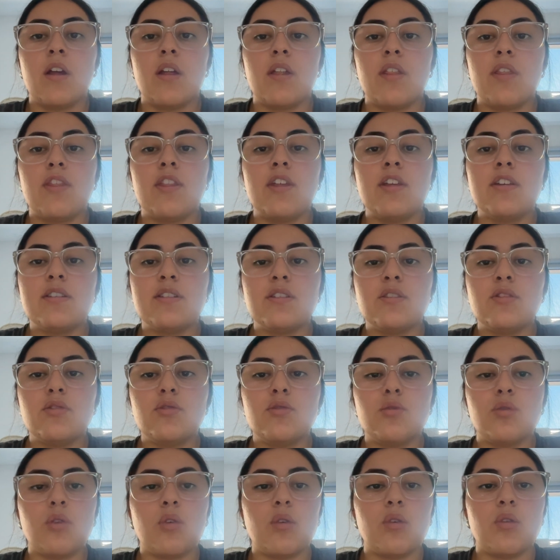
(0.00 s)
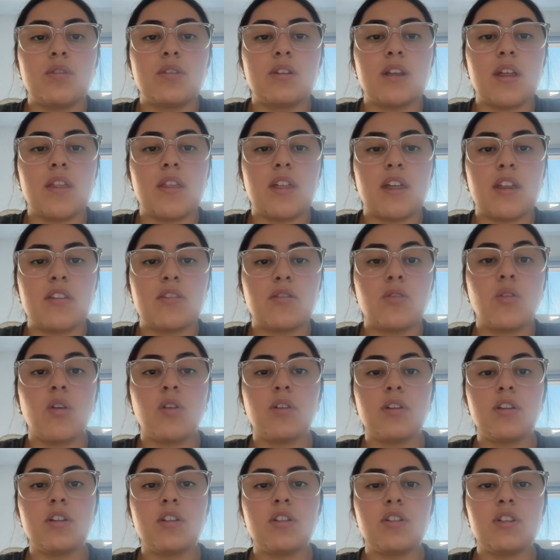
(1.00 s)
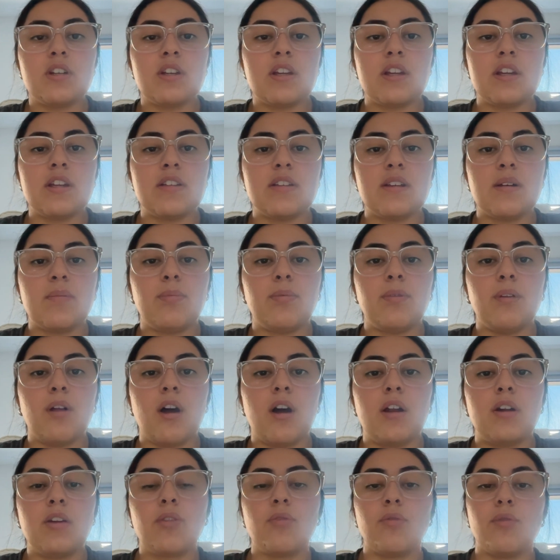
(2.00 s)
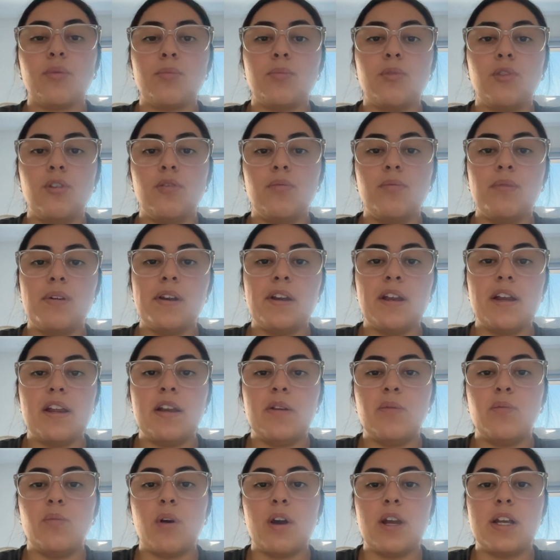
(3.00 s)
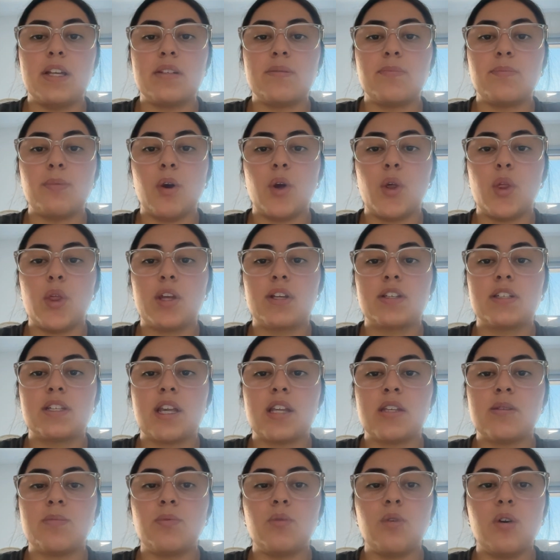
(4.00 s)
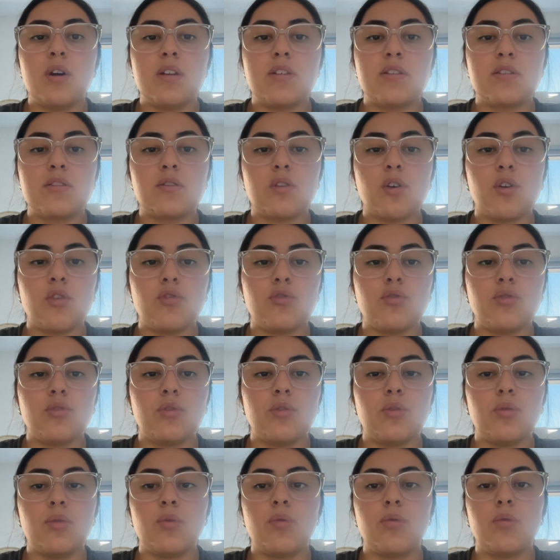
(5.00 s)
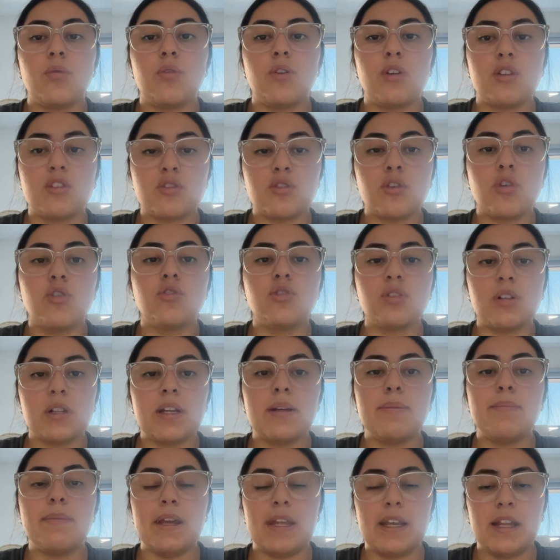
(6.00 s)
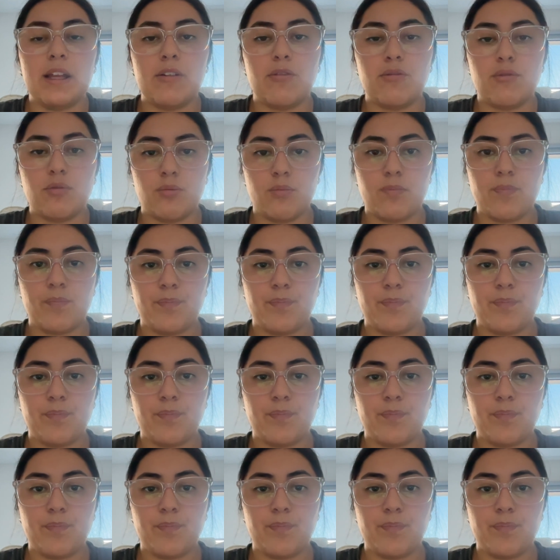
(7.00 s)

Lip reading: this ensures that knowledge is applied through movement in ways both accessible and socially meaningful.